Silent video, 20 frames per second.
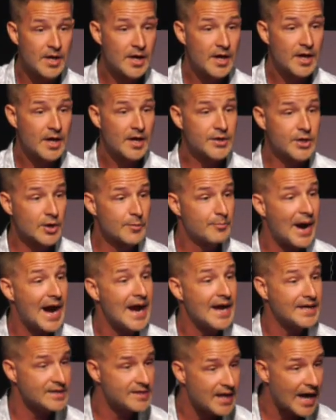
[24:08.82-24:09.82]
and you're
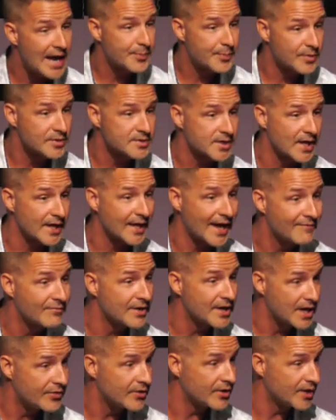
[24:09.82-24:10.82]
buying diapers like
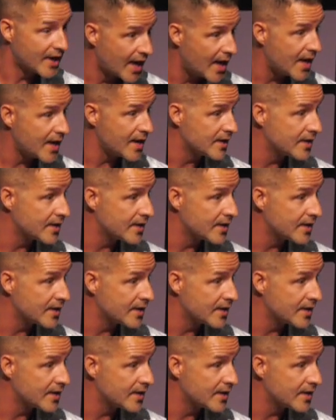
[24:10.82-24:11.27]
every other day,